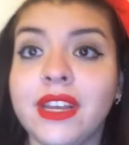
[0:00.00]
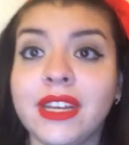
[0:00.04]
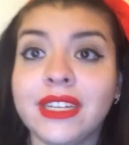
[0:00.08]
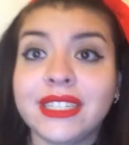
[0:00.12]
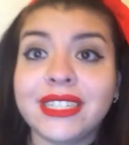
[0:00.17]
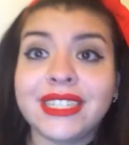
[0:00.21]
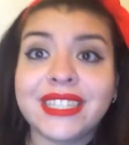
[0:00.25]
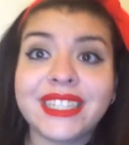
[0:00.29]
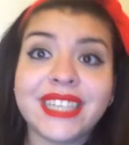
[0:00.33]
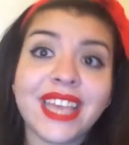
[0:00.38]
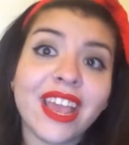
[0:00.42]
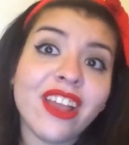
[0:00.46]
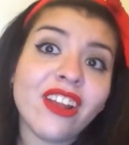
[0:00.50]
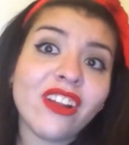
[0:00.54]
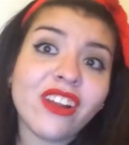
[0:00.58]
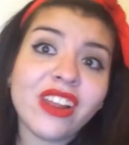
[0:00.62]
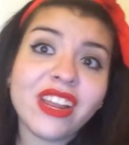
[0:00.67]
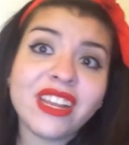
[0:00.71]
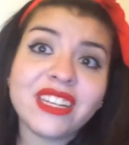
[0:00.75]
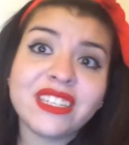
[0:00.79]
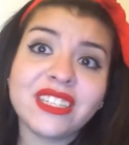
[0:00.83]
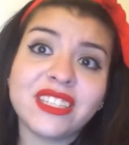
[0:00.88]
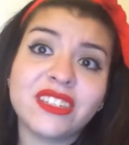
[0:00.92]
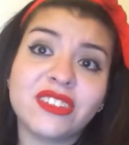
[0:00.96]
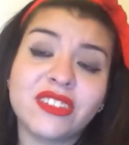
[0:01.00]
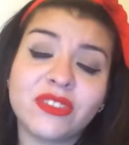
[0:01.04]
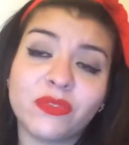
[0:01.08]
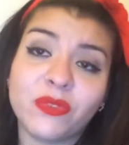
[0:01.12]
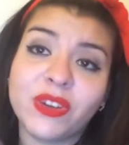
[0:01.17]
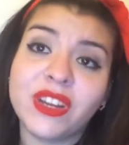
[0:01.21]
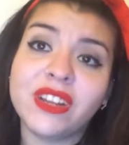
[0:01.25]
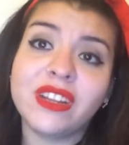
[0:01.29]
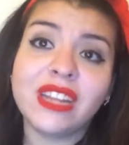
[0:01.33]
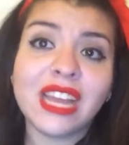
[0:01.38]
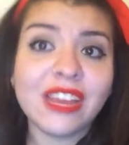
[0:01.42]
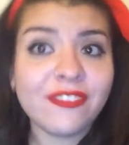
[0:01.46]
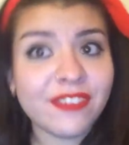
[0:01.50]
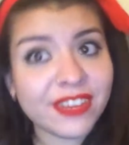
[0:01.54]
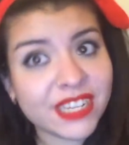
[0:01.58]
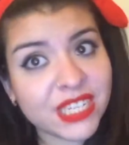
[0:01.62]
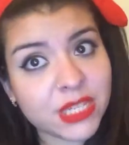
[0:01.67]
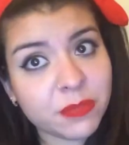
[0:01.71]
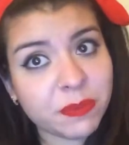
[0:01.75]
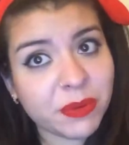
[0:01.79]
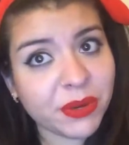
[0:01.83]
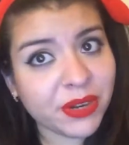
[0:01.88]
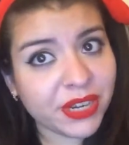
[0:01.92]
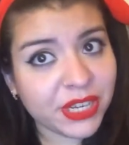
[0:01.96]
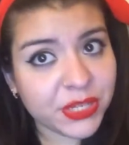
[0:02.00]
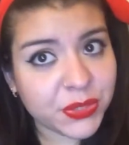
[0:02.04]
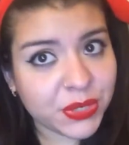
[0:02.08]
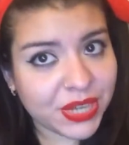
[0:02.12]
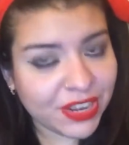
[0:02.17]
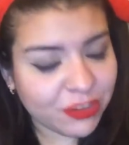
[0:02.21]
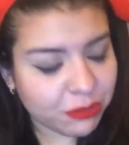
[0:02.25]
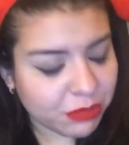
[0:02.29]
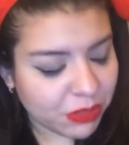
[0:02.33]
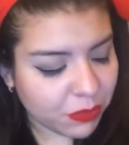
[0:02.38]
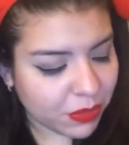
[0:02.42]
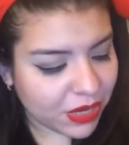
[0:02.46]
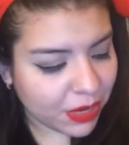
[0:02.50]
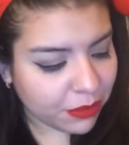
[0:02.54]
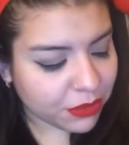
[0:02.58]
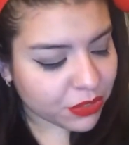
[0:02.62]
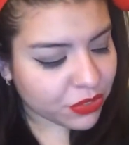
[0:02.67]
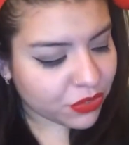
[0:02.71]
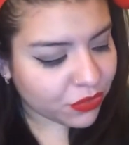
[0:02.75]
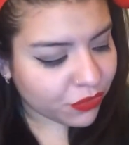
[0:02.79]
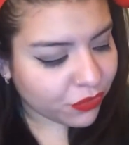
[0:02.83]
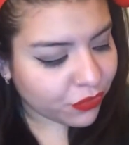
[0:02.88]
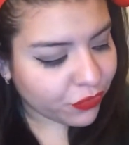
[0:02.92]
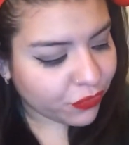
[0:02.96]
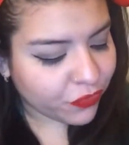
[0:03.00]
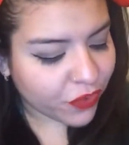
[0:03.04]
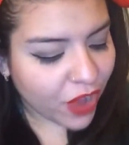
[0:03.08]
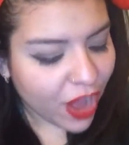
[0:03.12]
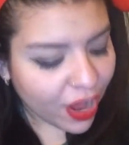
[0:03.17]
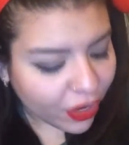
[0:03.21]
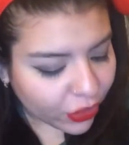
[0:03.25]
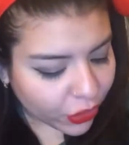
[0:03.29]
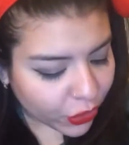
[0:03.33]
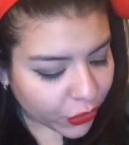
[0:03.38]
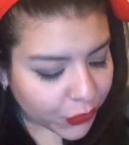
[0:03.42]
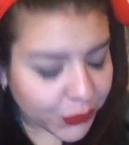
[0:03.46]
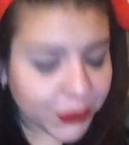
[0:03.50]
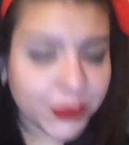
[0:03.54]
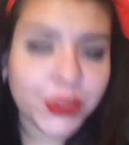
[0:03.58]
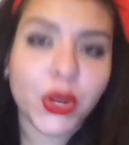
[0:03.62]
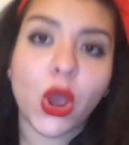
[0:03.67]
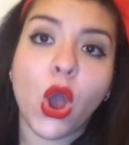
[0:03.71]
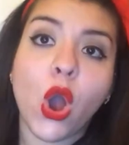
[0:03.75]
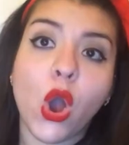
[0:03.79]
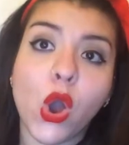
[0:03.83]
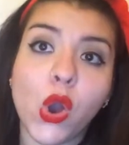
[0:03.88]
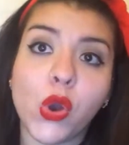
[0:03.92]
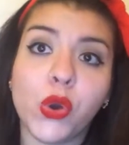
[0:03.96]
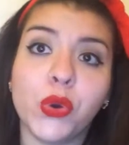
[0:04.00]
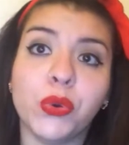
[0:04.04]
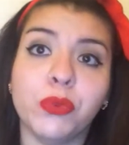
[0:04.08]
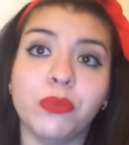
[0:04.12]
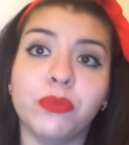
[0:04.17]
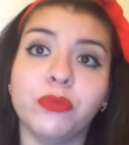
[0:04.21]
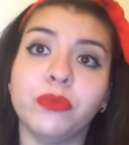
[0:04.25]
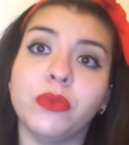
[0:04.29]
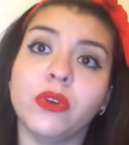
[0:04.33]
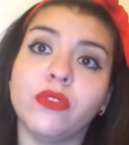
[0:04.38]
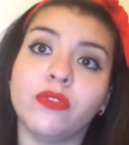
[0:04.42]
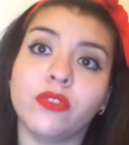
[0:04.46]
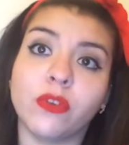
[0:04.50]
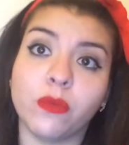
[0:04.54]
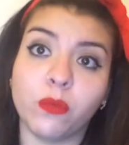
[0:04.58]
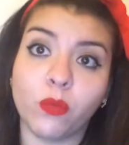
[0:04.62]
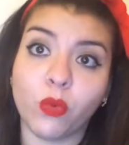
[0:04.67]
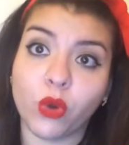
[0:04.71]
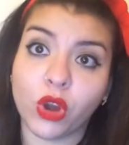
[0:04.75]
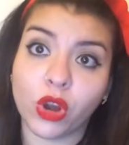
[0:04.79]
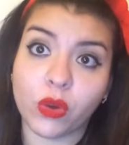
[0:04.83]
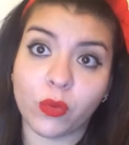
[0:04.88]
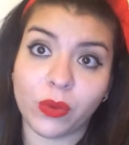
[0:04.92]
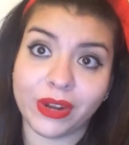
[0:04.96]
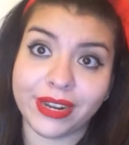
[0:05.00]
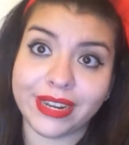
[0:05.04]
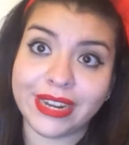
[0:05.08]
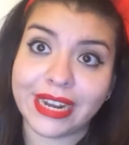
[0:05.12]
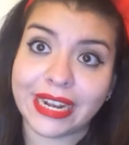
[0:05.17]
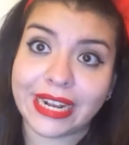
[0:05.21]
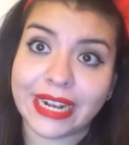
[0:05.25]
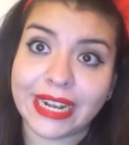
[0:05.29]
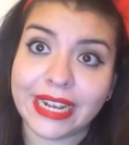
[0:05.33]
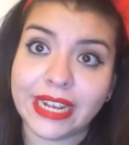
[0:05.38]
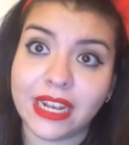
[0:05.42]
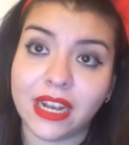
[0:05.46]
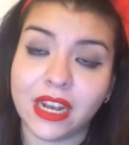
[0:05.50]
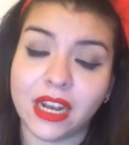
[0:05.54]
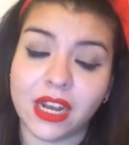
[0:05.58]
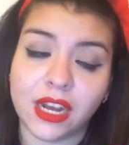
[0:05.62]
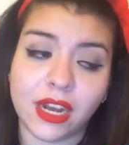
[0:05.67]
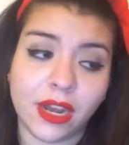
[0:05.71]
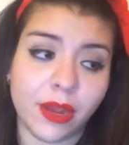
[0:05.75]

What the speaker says: Scariest real life experience would have to be when I was followed home from work one night.